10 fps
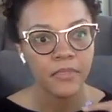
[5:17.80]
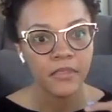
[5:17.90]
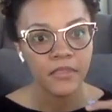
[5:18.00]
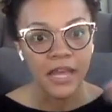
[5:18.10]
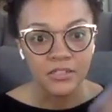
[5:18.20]

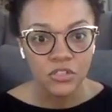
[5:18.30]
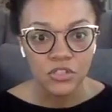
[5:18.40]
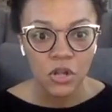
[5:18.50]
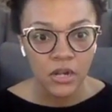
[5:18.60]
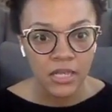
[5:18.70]
That's the
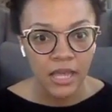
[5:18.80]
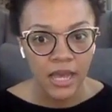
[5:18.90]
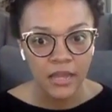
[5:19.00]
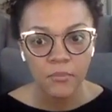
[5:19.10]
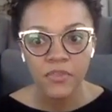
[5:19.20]
starting
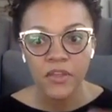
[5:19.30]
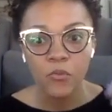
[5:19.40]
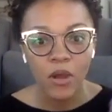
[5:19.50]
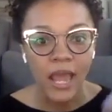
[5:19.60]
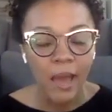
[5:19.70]
line. But then
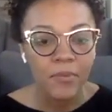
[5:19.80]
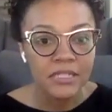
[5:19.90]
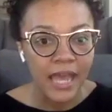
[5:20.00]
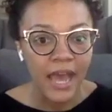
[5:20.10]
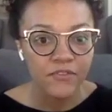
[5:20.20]
what happens
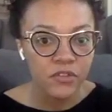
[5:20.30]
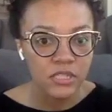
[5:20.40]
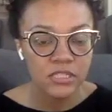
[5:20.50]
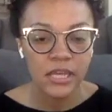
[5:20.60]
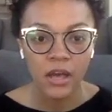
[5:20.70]
after the
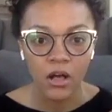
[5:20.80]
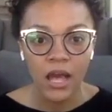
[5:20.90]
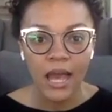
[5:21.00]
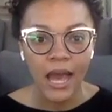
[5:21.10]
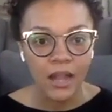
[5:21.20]
sale?
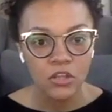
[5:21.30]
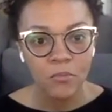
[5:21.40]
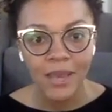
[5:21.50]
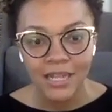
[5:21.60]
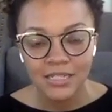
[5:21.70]
How do you
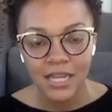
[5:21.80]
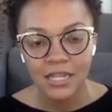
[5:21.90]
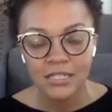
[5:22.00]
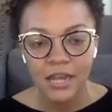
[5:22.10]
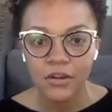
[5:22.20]
maintain
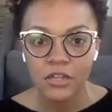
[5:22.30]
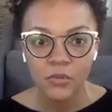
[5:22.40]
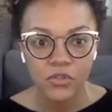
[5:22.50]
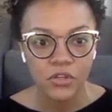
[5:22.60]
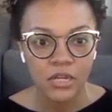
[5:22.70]
integrity
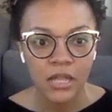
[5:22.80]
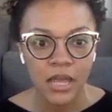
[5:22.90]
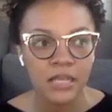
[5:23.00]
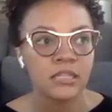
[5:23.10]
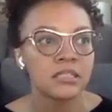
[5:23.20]
with your
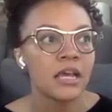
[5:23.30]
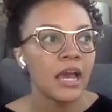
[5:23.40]
clients?